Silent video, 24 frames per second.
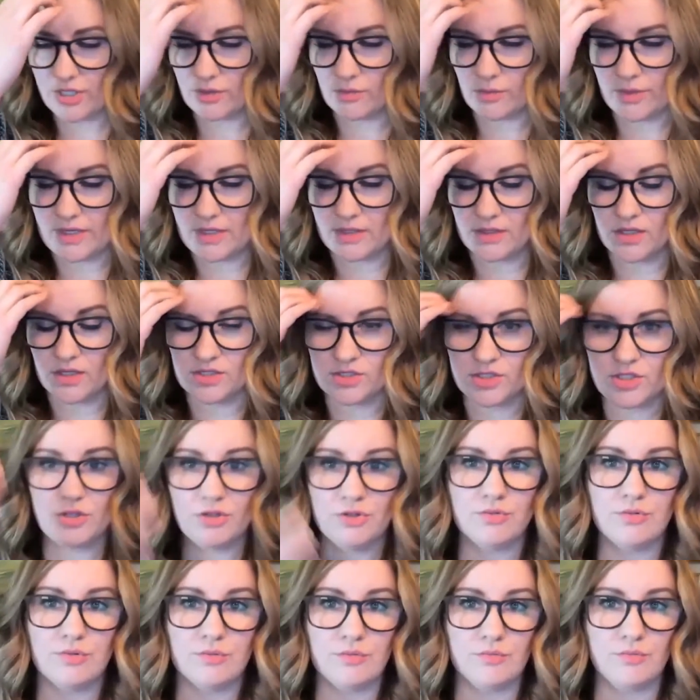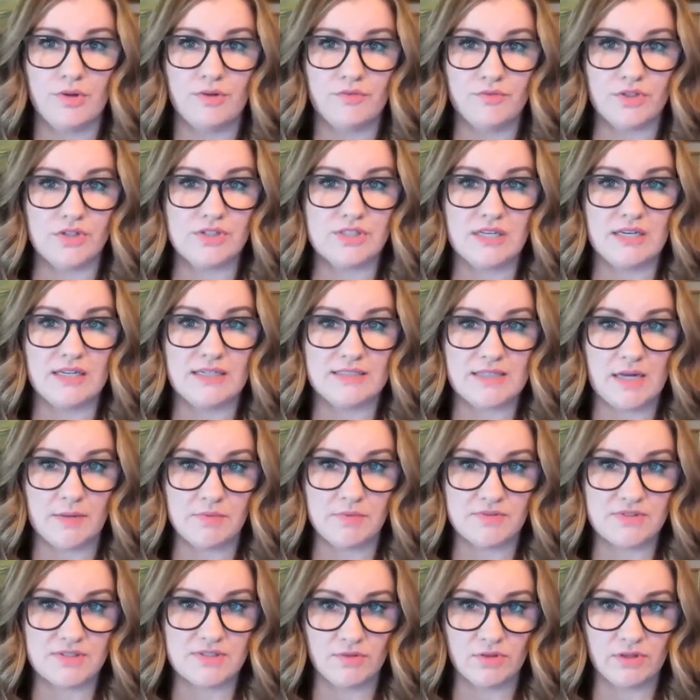to weigh in on too, if there's any type of
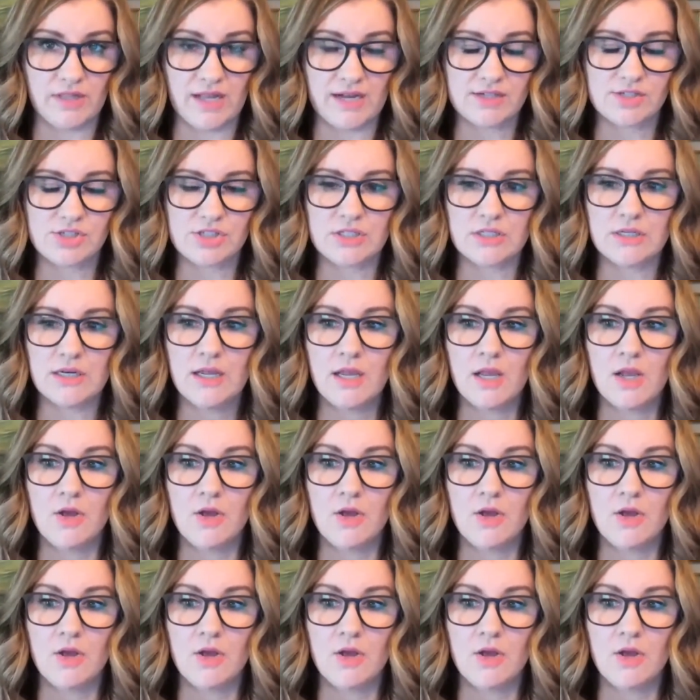civil action.